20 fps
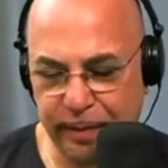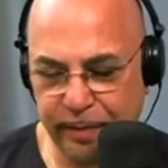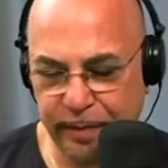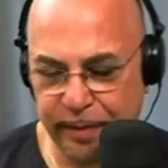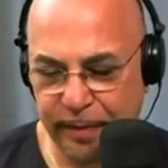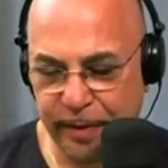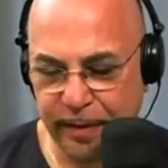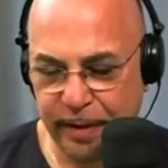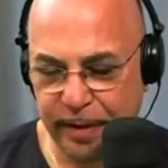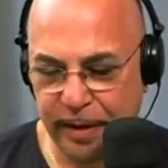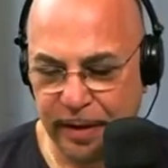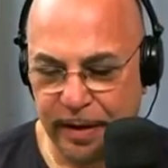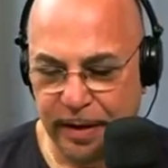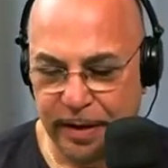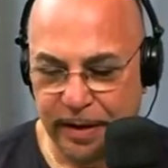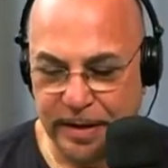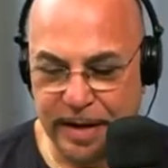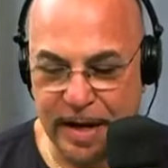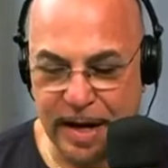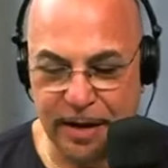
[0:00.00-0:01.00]
Yeah, we we
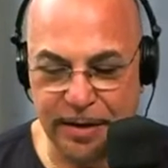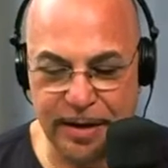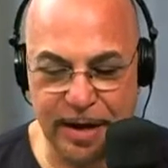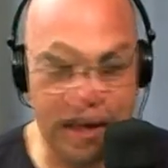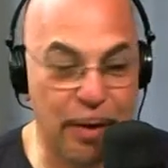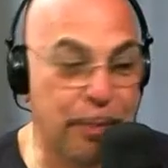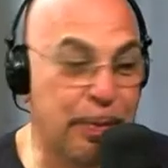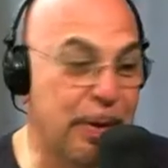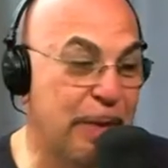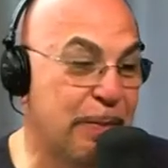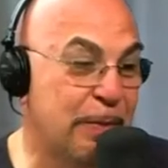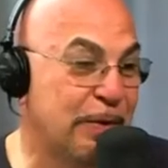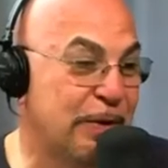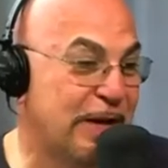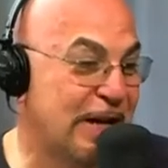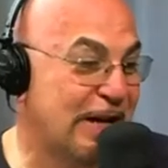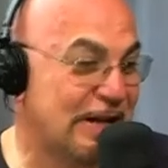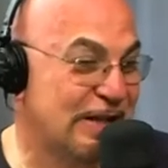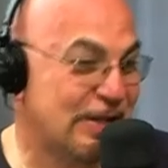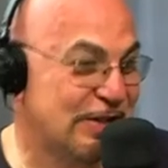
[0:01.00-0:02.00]
have less now. Now people you.
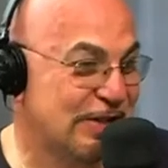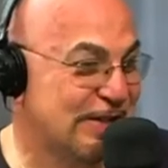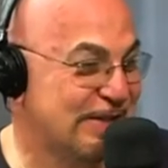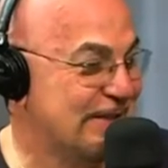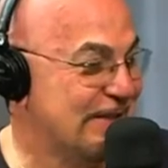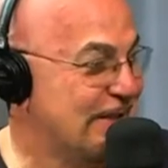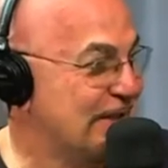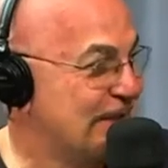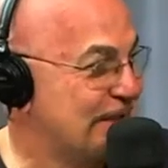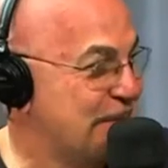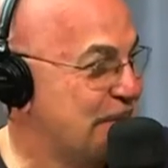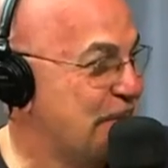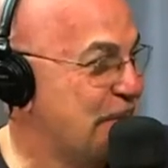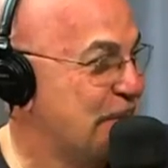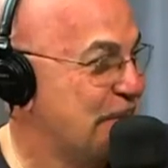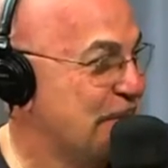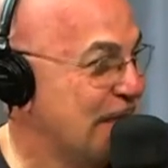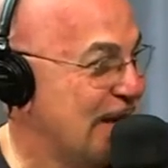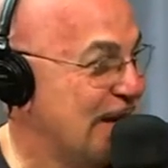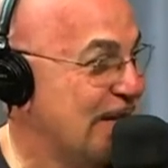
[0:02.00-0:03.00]
can't just
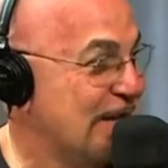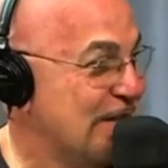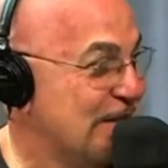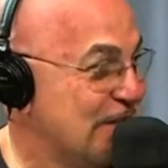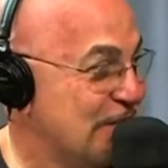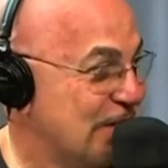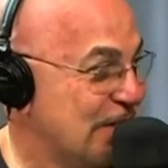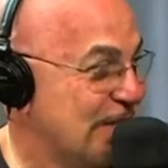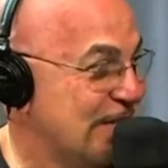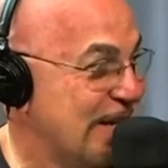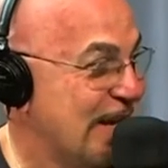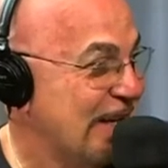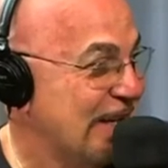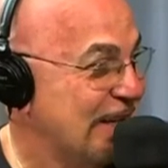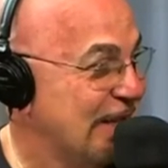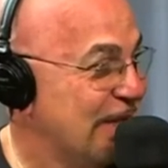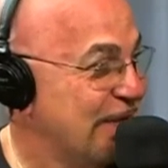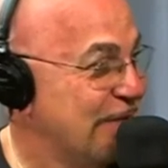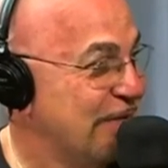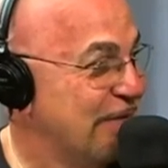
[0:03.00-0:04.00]
people can't just
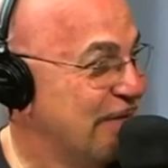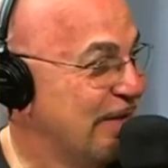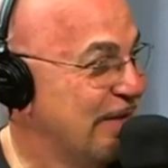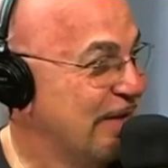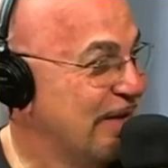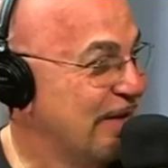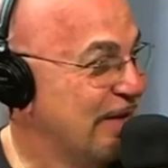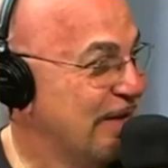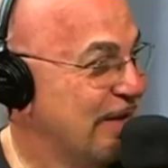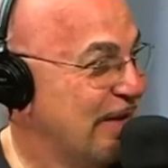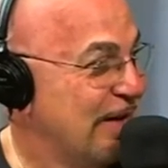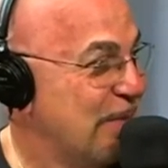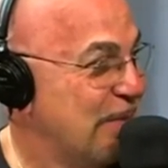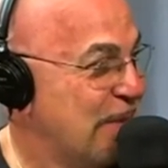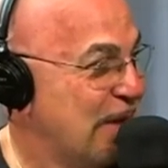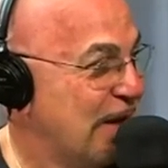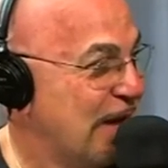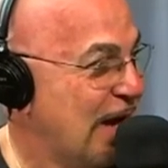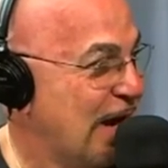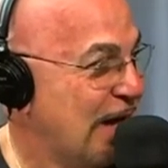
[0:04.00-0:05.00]
can't live
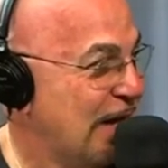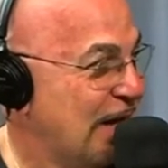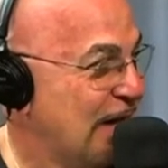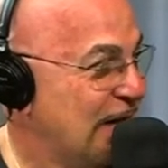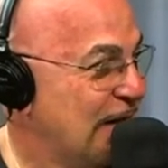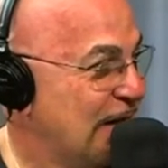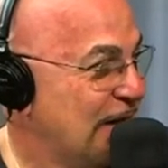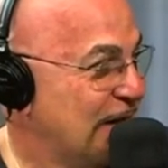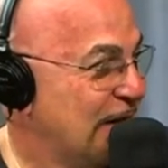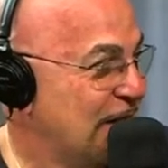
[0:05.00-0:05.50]
in Manhattan.